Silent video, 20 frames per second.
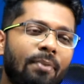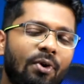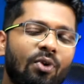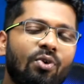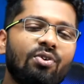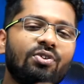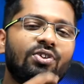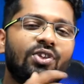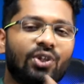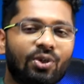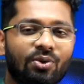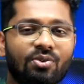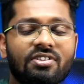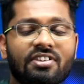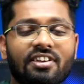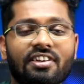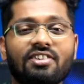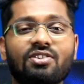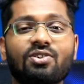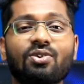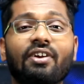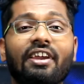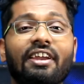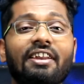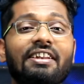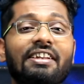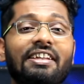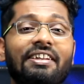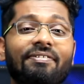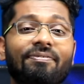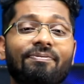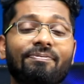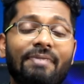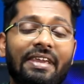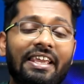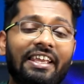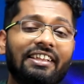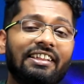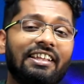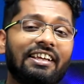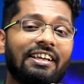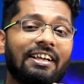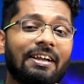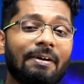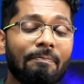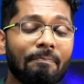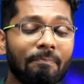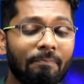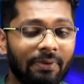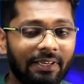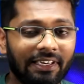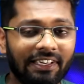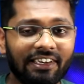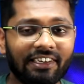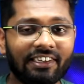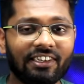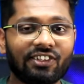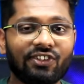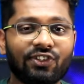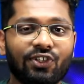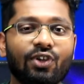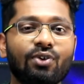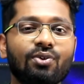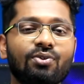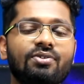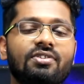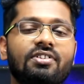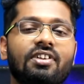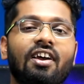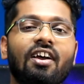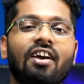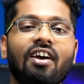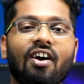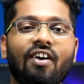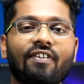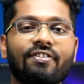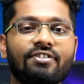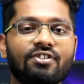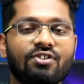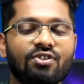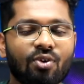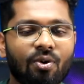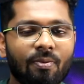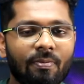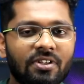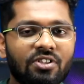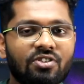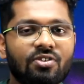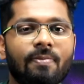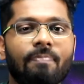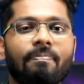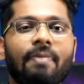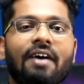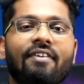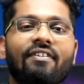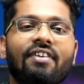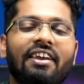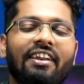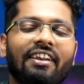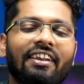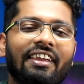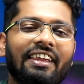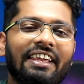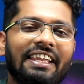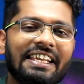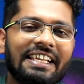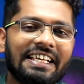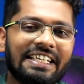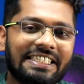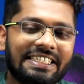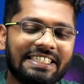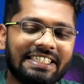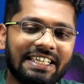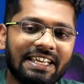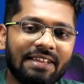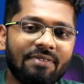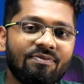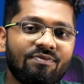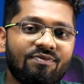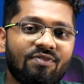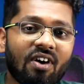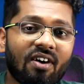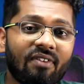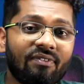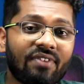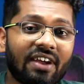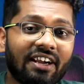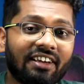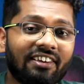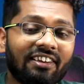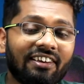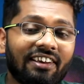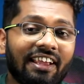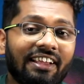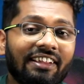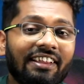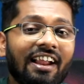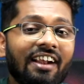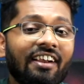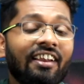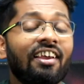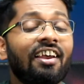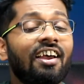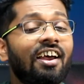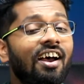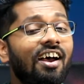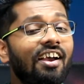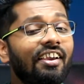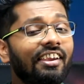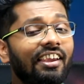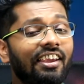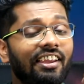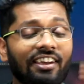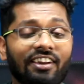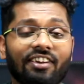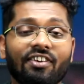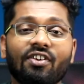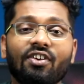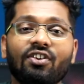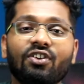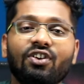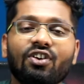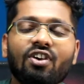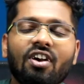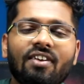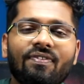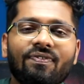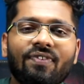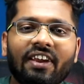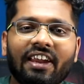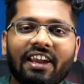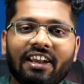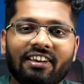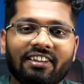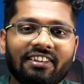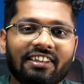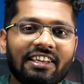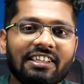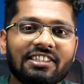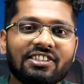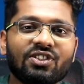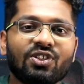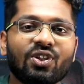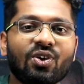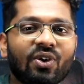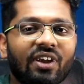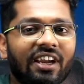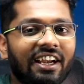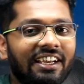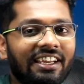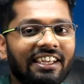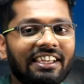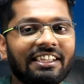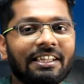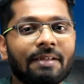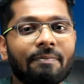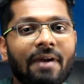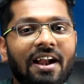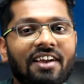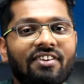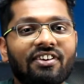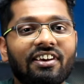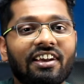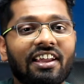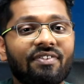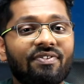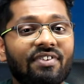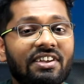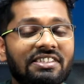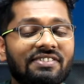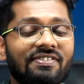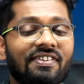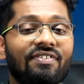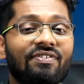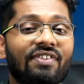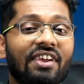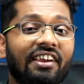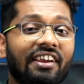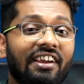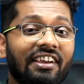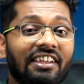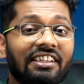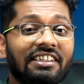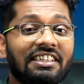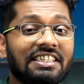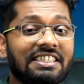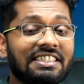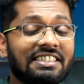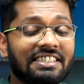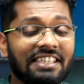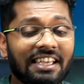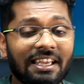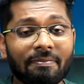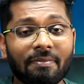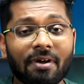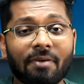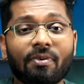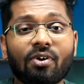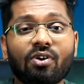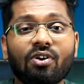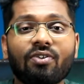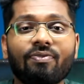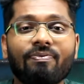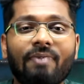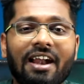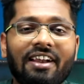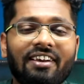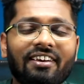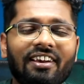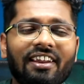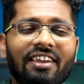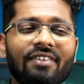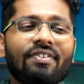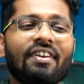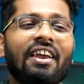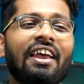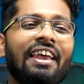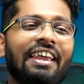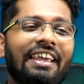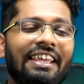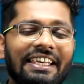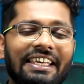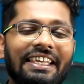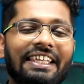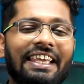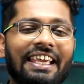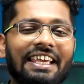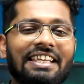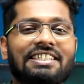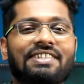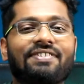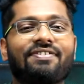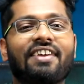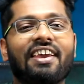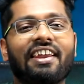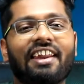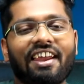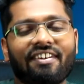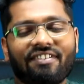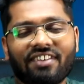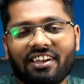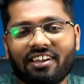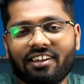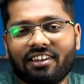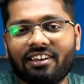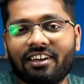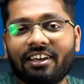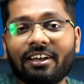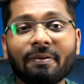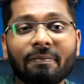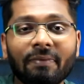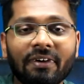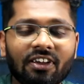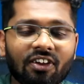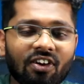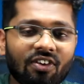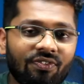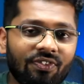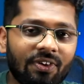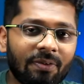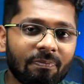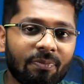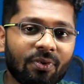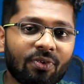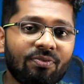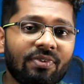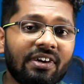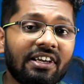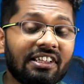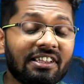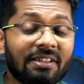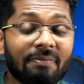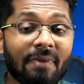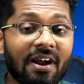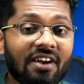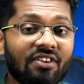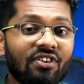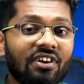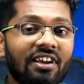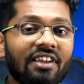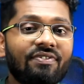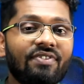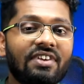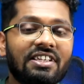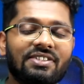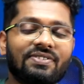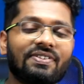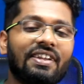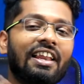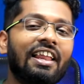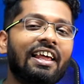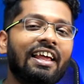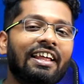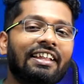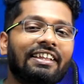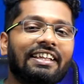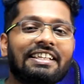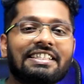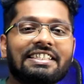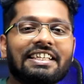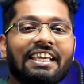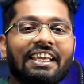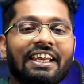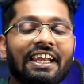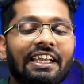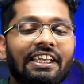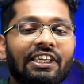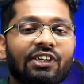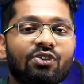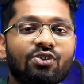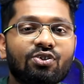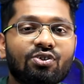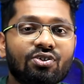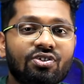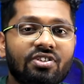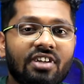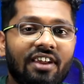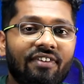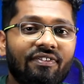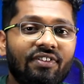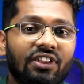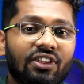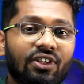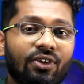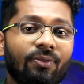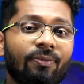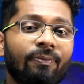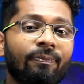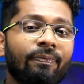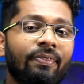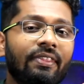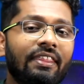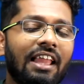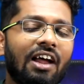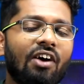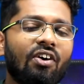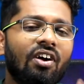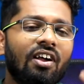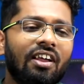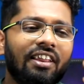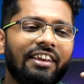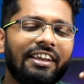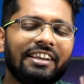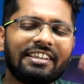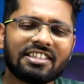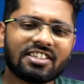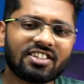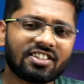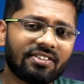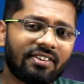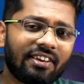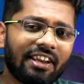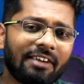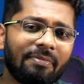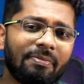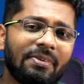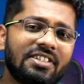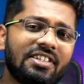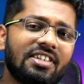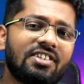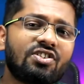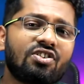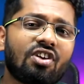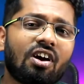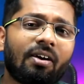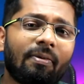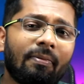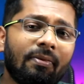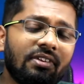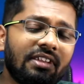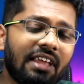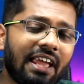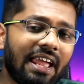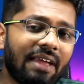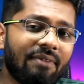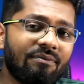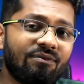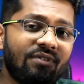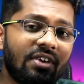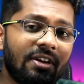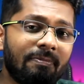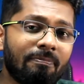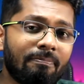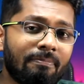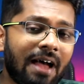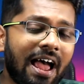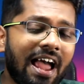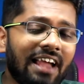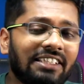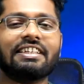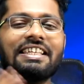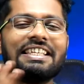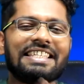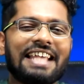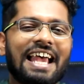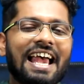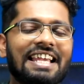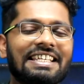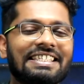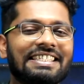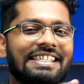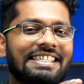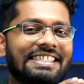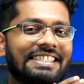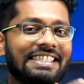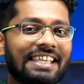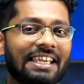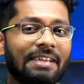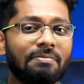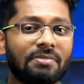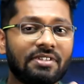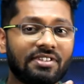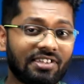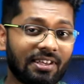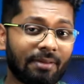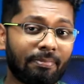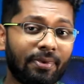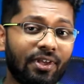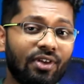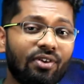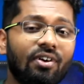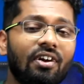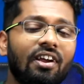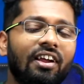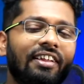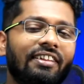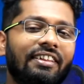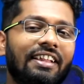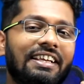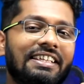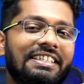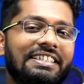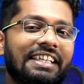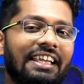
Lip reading: pro users who can make the complete use of so much power in a slim form factor like that. Again, do not forget, there is no hit in the battery life as well. We are getting the same amount of battery life in case we are having a little bit of improvement in the battery life as well. That is a great news to share with you. Now, let me just talk about the M1 Max. This has the same CPU, that is